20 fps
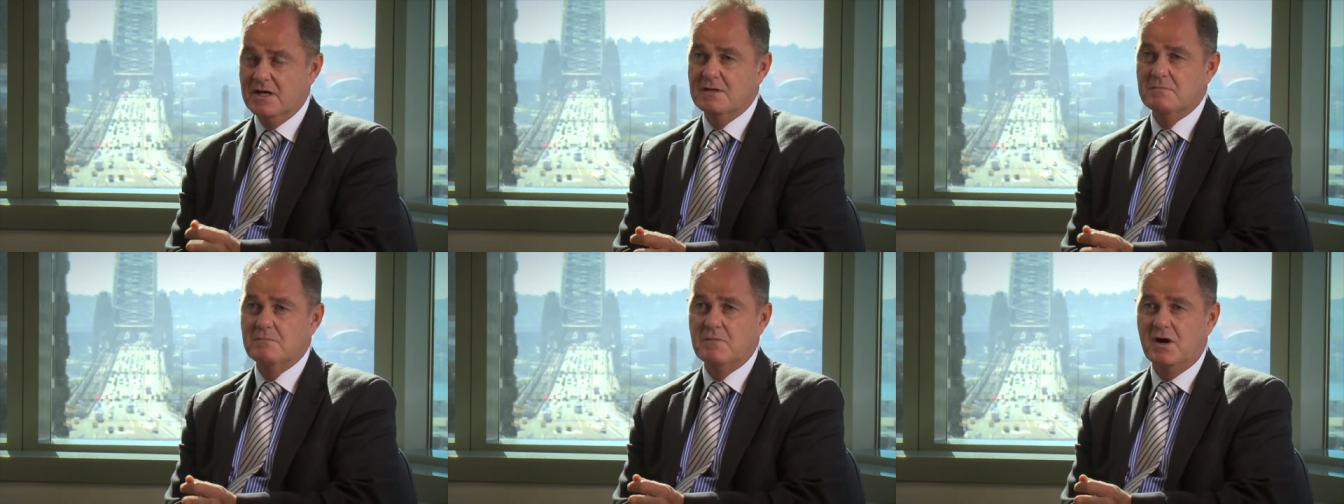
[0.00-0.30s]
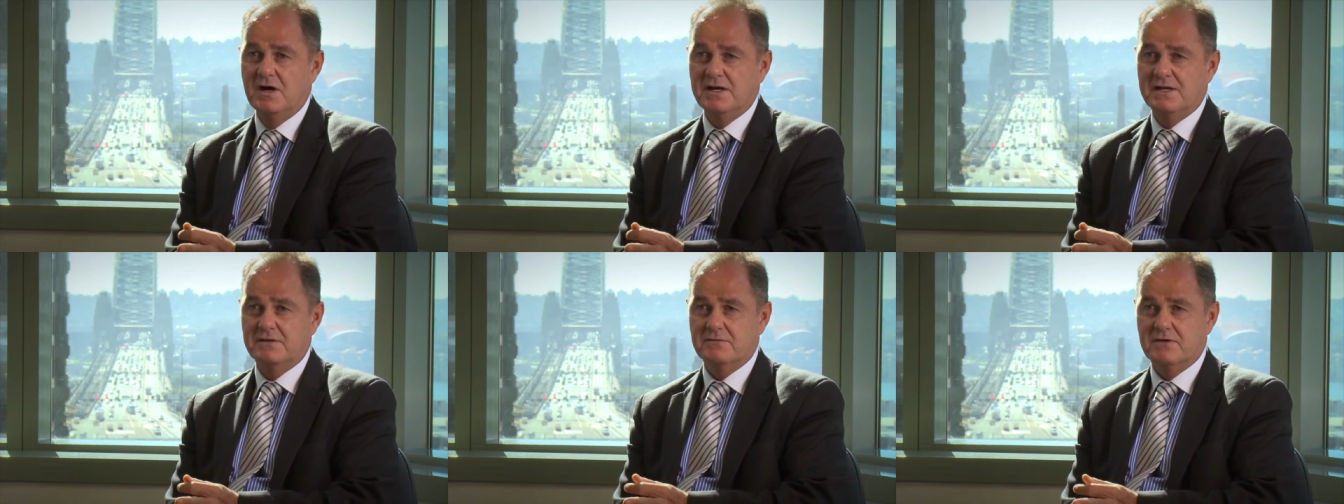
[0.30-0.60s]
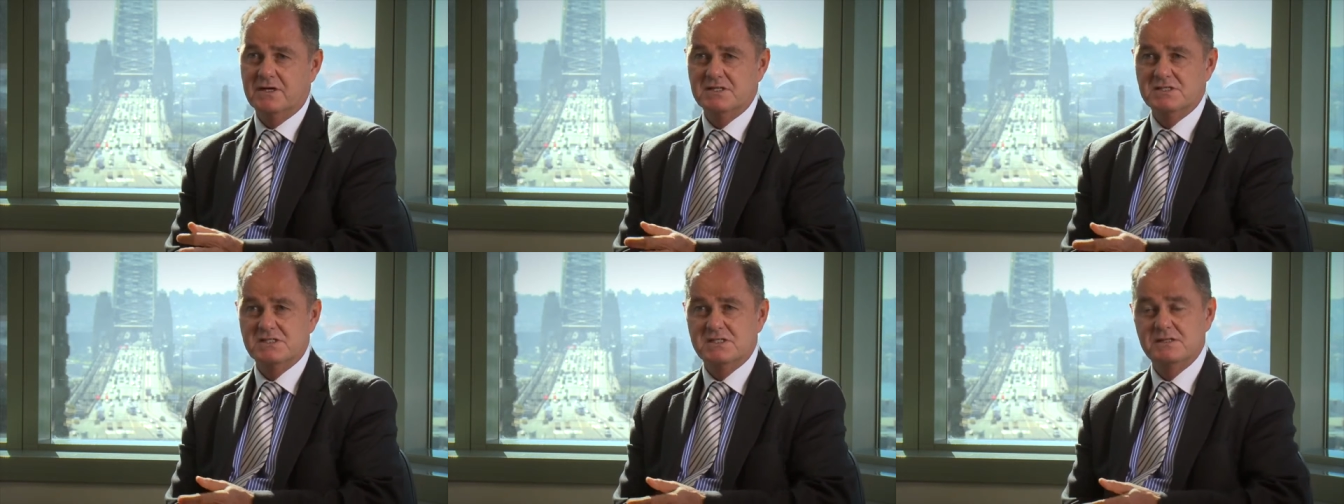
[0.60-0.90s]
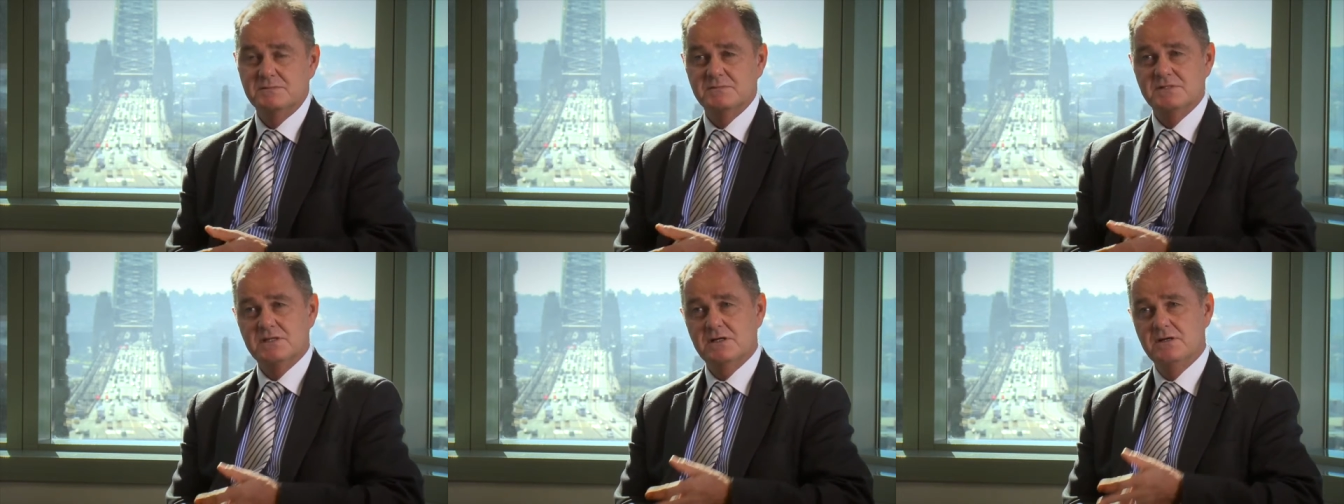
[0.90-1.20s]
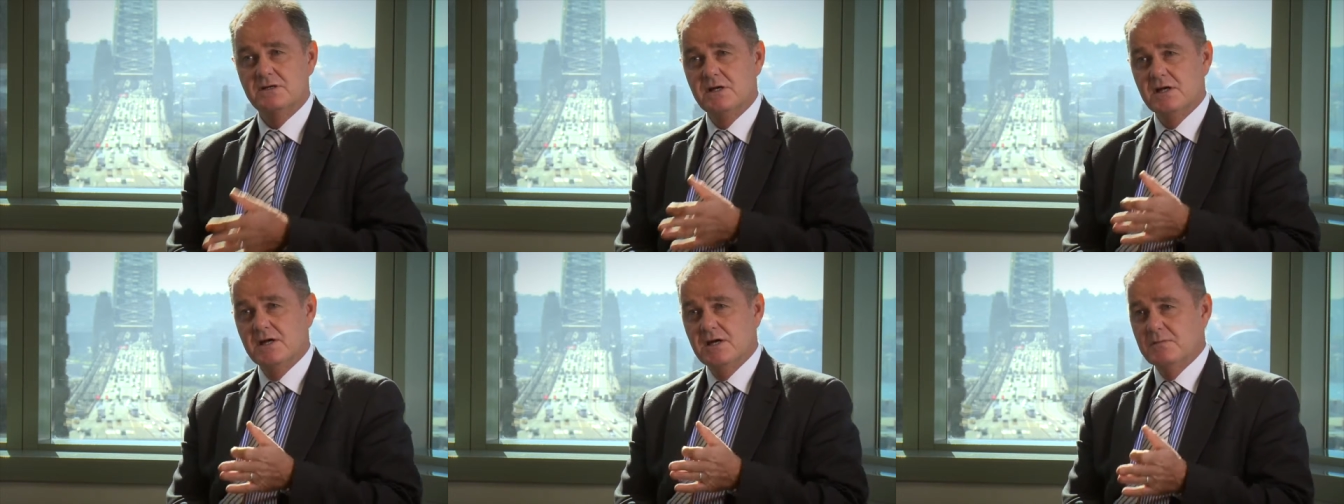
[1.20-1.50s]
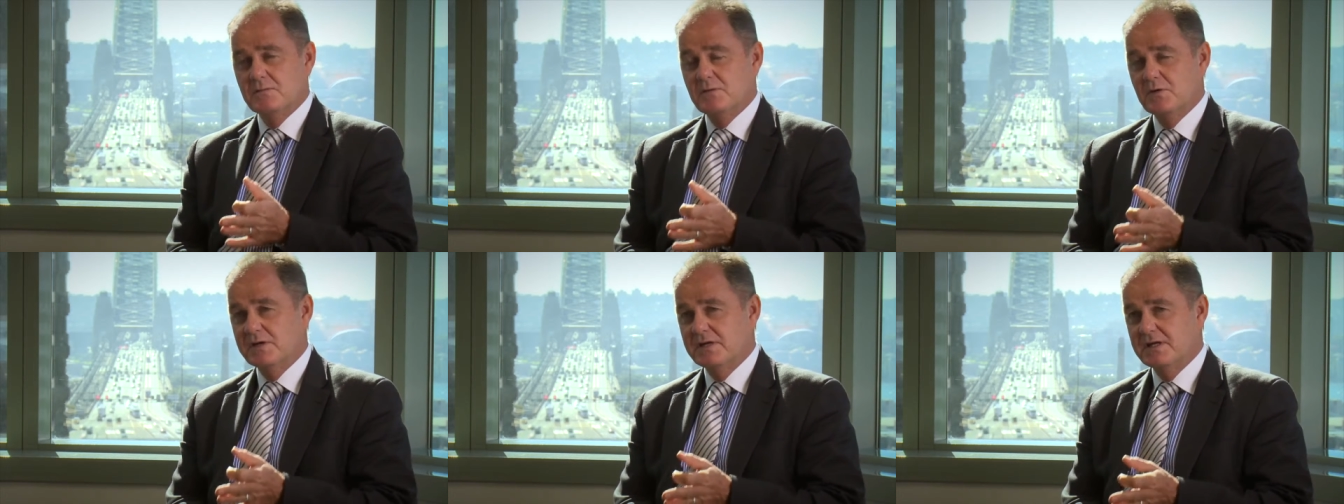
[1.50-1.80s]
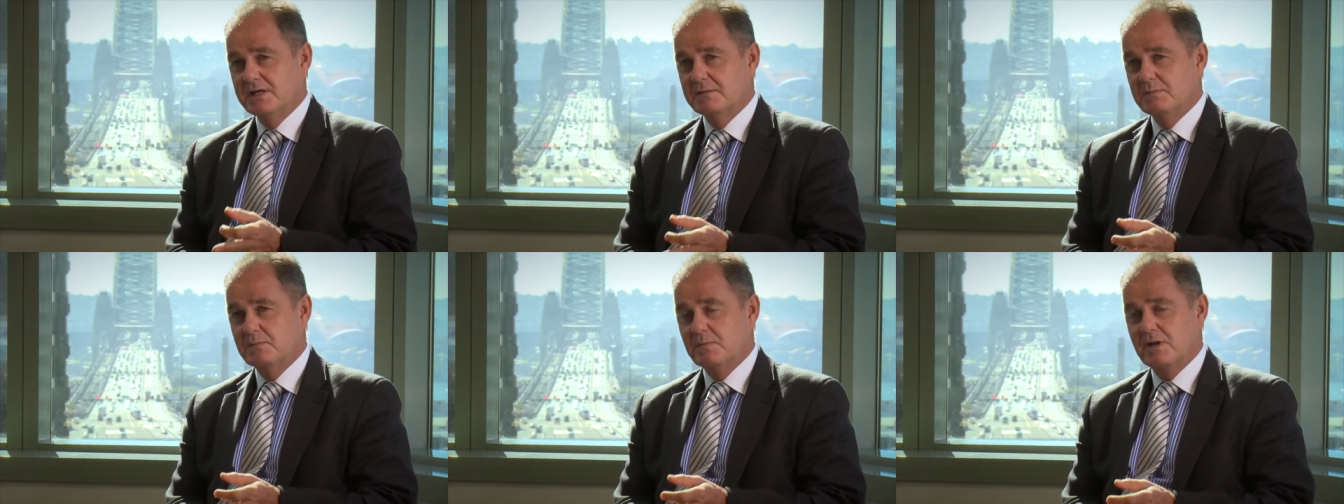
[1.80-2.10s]
mining regime. So
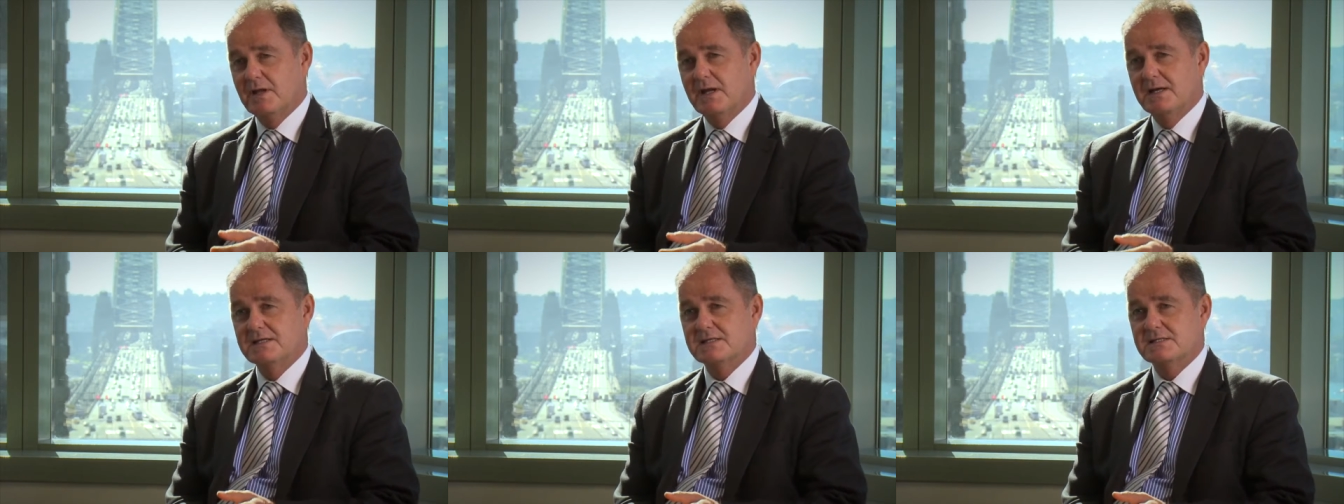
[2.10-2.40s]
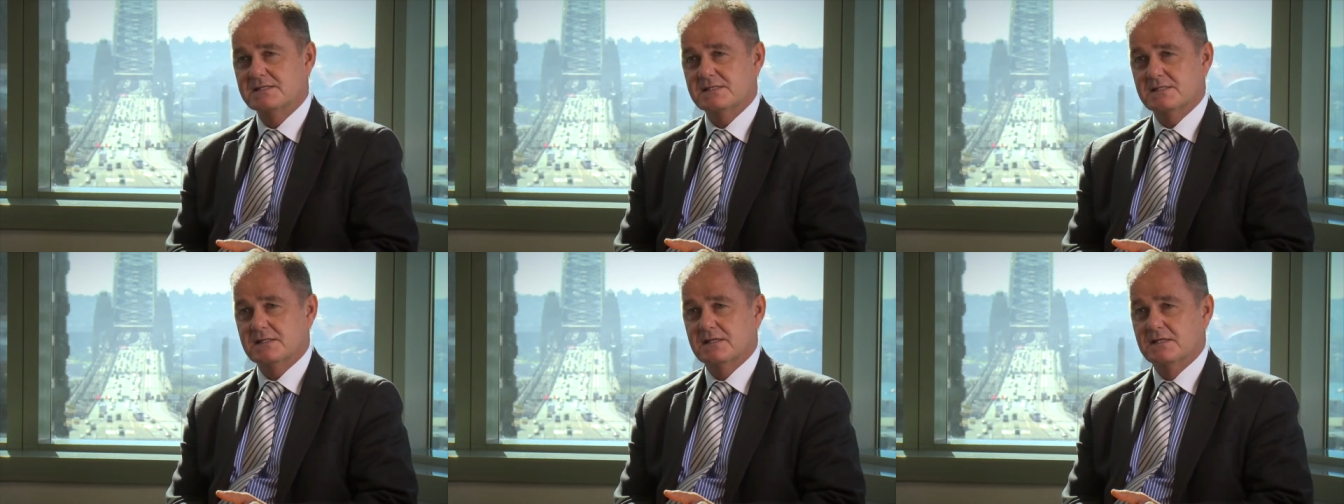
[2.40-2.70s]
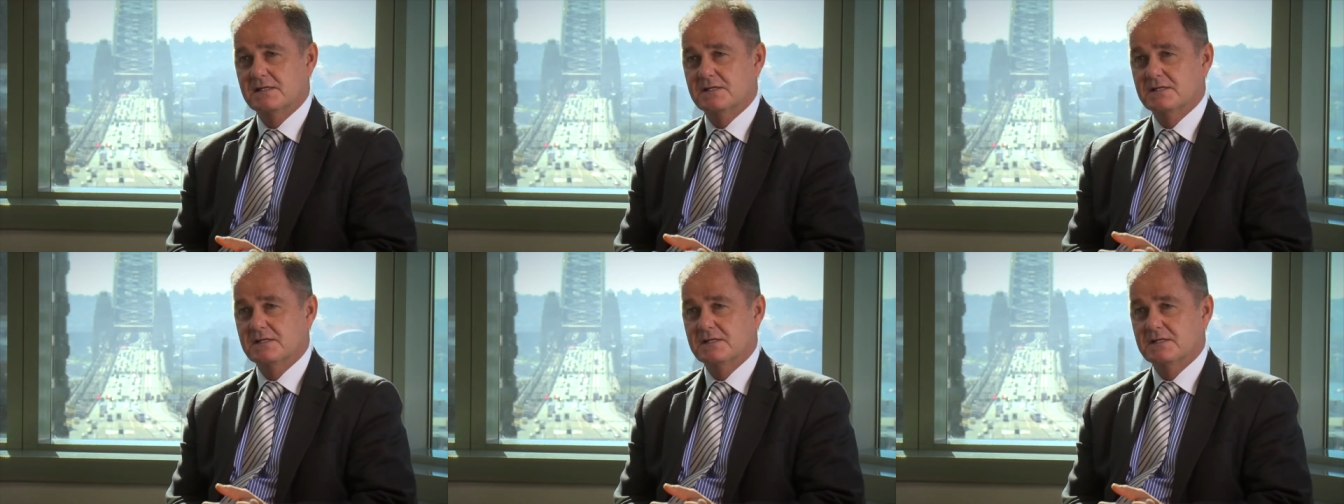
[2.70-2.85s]
putting in place